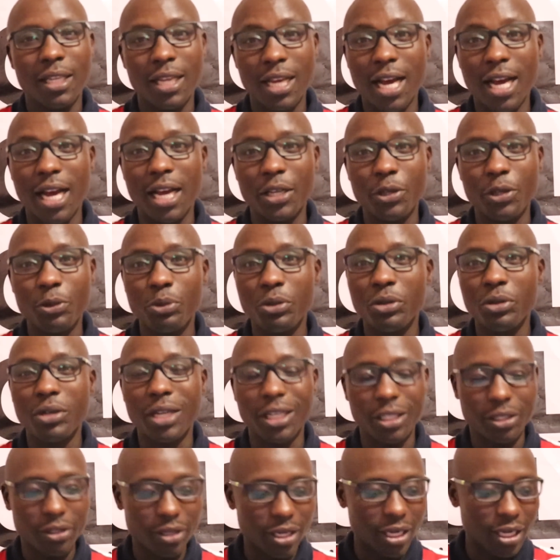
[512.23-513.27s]
yeah you
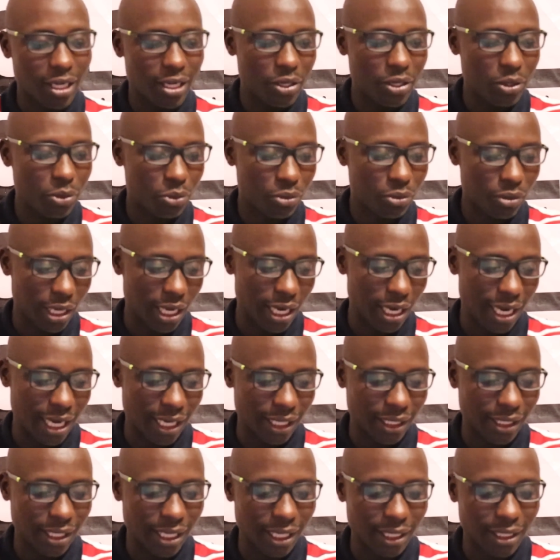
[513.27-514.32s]
will actually
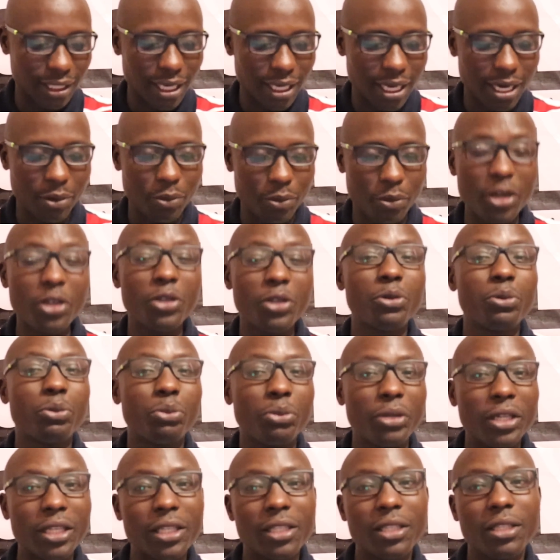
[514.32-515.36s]
realize that uh, when
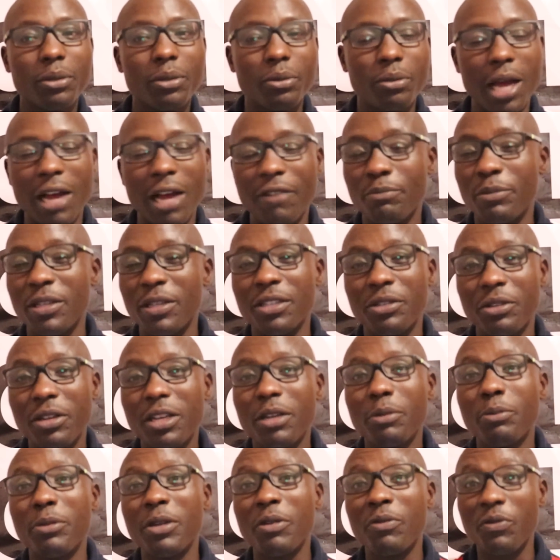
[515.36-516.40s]
you read i've been
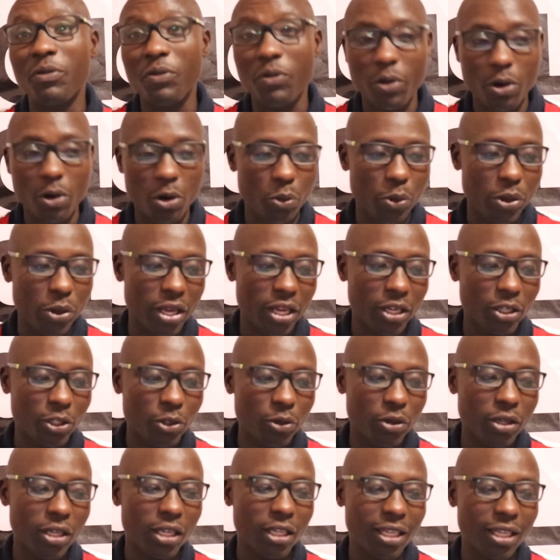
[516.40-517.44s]
really been following and
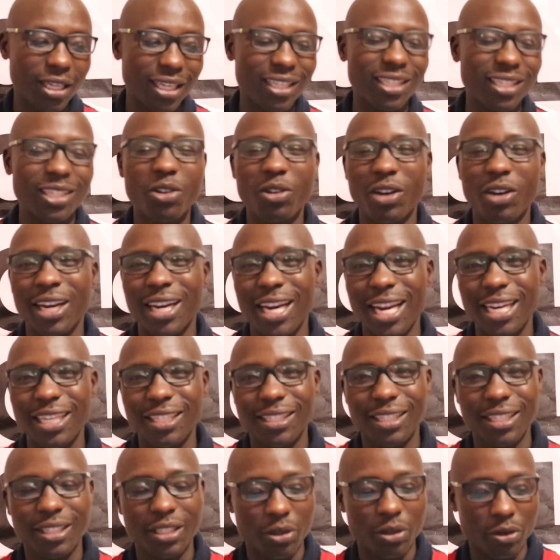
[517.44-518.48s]
doing critical
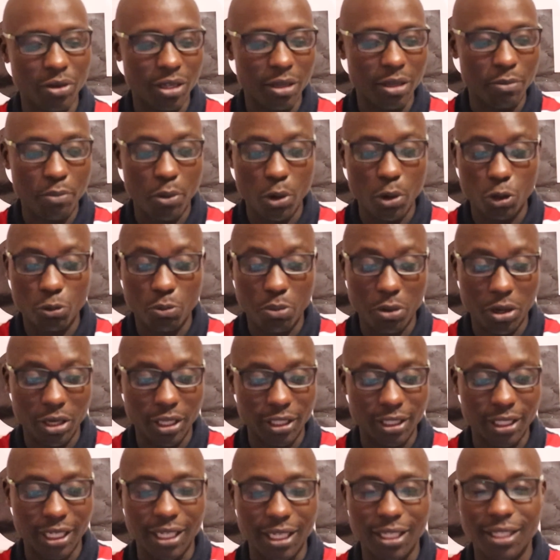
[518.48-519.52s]
analysis on the port
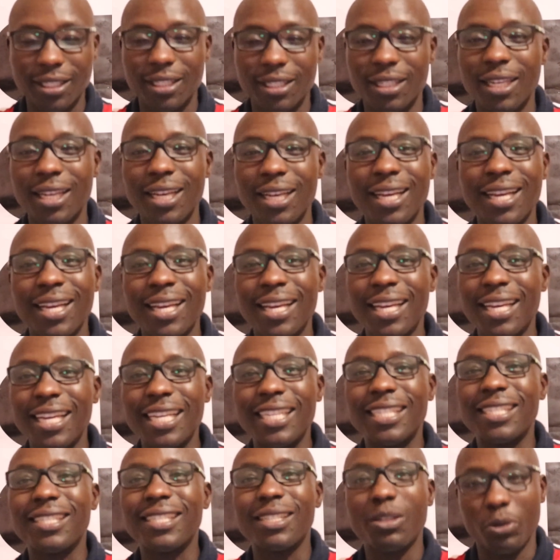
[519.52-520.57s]
politics
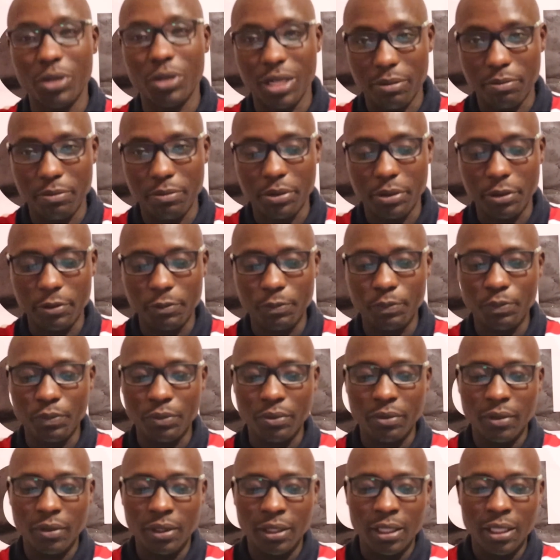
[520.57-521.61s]
it's so deep
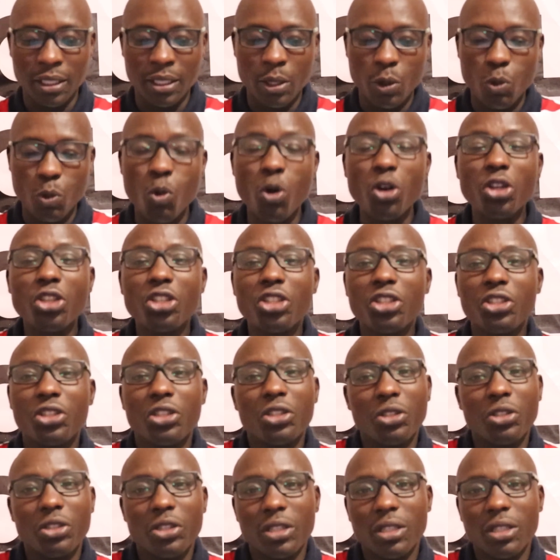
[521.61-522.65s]

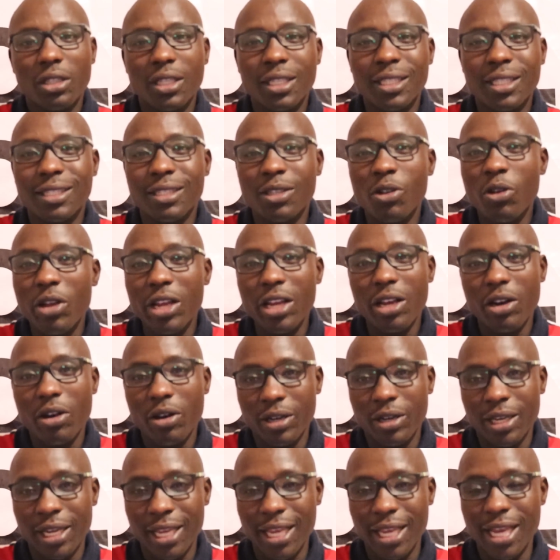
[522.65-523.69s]
what is going
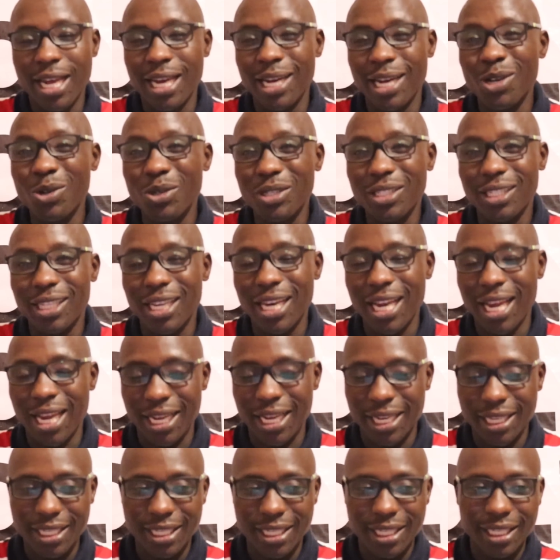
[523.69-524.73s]
on here it looks
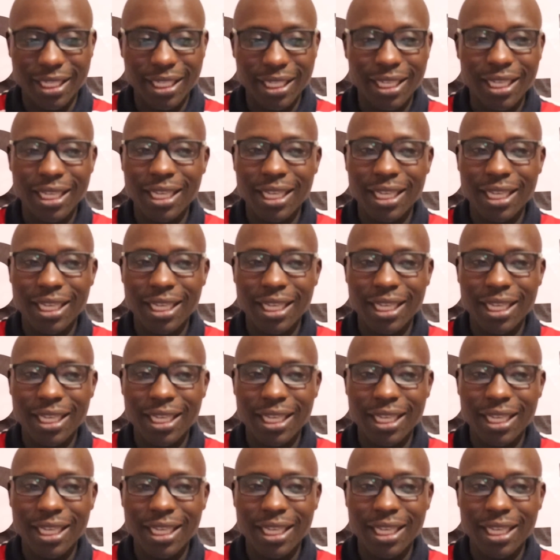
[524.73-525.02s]
like